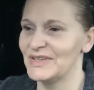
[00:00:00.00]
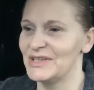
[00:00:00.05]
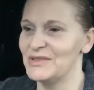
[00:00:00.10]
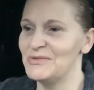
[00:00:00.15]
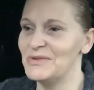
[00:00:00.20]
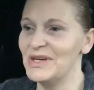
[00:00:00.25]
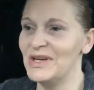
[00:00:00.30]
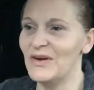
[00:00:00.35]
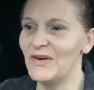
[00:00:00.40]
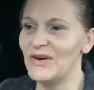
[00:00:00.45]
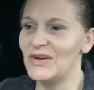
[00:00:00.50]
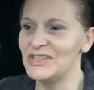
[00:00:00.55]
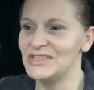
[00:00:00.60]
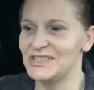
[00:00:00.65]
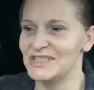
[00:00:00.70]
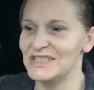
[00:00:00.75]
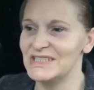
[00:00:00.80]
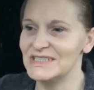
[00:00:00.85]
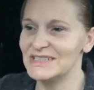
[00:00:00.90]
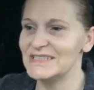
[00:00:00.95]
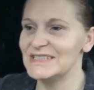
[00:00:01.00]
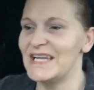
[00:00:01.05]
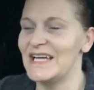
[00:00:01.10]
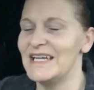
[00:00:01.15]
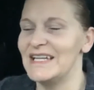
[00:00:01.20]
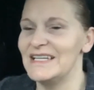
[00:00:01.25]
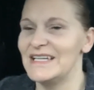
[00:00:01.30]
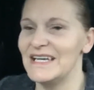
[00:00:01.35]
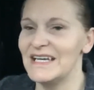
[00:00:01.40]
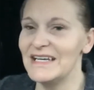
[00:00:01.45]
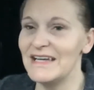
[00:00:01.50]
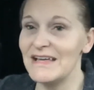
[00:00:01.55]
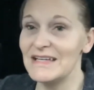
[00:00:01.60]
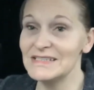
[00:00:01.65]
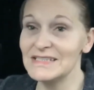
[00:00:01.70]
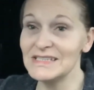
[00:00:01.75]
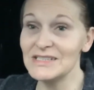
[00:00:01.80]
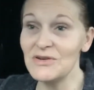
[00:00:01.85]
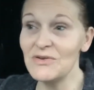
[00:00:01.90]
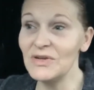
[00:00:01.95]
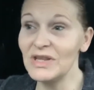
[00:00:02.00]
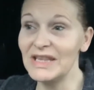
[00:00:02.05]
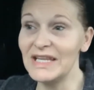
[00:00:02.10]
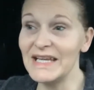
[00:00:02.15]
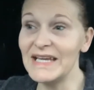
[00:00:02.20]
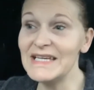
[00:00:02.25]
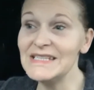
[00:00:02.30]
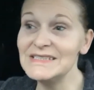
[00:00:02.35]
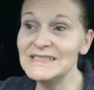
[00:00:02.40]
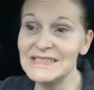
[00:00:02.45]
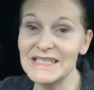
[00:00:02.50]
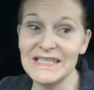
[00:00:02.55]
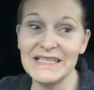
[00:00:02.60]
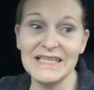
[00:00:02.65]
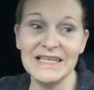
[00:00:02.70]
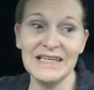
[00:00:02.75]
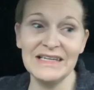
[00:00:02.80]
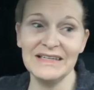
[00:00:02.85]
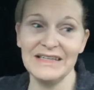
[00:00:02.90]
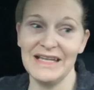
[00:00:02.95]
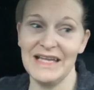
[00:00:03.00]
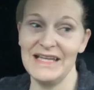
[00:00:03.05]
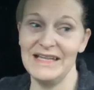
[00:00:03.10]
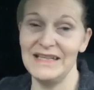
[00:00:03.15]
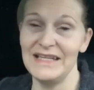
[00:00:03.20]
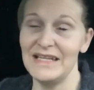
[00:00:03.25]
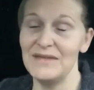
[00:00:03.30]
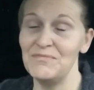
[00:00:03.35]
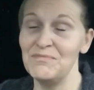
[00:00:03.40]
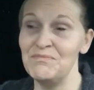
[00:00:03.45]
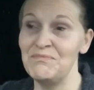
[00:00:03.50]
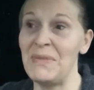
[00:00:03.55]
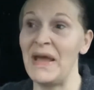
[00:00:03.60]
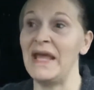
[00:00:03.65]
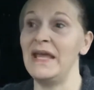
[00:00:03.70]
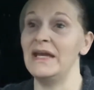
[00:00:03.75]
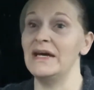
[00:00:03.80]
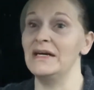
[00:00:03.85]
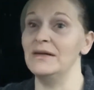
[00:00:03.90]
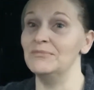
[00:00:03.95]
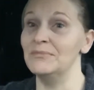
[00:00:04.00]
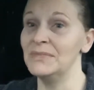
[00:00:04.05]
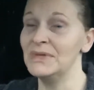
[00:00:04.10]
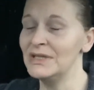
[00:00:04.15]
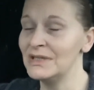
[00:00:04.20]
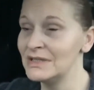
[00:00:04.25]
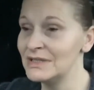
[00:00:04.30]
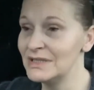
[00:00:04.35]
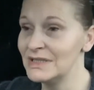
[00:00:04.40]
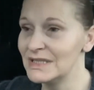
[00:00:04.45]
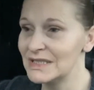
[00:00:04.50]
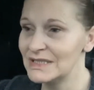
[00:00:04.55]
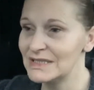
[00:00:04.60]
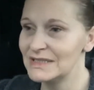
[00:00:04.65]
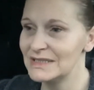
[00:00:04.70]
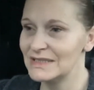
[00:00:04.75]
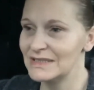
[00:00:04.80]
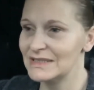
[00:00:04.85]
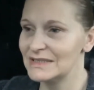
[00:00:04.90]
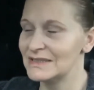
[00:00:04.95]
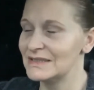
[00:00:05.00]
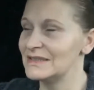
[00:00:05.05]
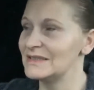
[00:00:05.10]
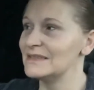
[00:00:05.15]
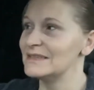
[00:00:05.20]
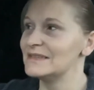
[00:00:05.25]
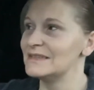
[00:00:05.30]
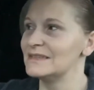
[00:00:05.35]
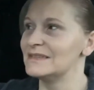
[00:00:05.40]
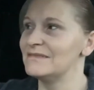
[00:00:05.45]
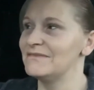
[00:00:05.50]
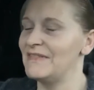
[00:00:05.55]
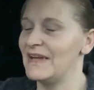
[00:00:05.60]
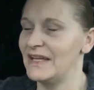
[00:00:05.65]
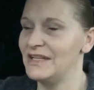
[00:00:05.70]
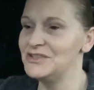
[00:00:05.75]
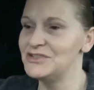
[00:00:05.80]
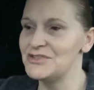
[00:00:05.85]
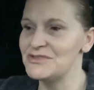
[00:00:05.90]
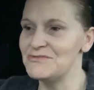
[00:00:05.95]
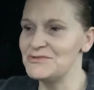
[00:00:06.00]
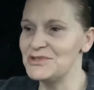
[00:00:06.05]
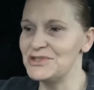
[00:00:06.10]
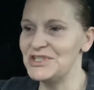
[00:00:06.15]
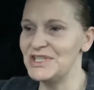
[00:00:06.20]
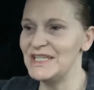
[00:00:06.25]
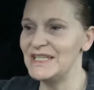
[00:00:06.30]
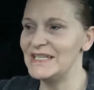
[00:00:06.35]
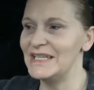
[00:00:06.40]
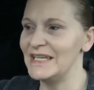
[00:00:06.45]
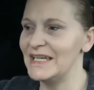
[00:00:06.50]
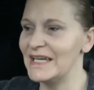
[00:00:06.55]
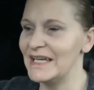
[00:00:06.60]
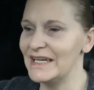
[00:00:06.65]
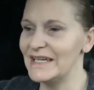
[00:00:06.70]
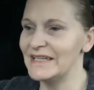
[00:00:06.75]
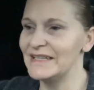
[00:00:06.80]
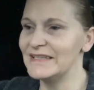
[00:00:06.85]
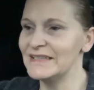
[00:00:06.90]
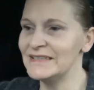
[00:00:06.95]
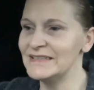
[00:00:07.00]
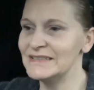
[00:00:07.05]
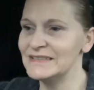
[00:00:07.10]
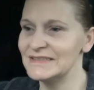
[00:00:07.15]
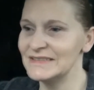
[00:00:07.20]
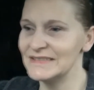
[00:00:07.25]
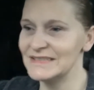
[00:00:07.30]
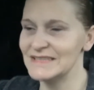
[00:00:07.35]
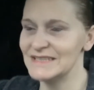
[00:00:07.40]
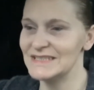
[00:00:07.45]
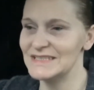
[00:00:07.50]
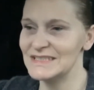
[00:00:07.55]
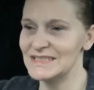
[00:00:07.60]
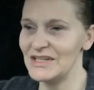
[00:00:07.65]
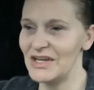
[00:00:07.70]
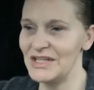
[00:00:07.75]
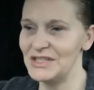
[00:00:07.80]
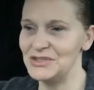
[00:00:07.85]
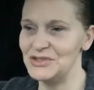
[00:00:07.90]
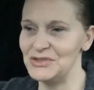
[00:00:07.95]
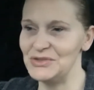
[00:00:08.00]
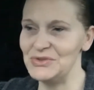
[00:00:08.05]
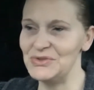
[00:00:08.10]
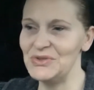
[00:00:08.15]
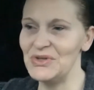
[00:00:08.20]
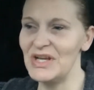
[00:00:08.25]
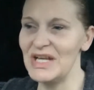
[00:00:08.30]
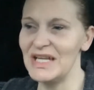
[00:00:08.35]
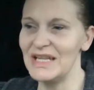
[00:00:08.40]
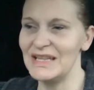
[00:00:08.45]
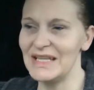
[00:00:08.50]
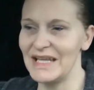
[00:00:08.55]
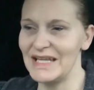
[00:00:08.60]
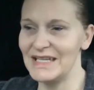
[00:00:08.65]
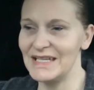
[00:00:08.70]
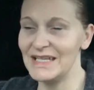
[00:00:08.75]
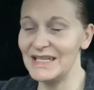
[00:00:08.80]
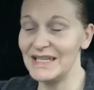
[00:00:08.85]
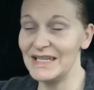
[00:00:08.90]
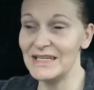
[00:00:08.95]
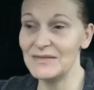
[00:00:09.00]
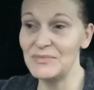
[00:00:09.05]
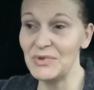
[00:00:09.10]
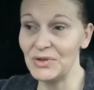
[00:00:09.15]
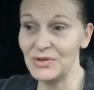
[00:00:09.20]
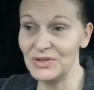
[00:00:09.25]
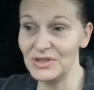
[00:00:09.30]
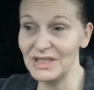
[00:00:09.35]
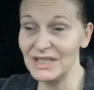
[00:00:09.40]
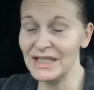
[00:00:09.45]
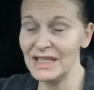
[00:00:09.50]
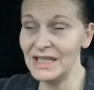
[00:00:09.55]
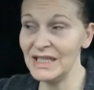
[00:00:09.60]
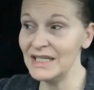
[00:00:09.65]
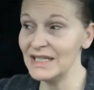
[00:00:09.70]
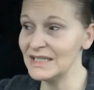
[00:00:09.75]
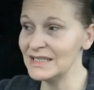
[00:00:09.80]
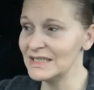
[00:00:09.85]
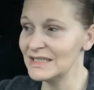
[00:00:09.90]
we all just get so lazy, and then bam, find your routine again. So I do like getting up early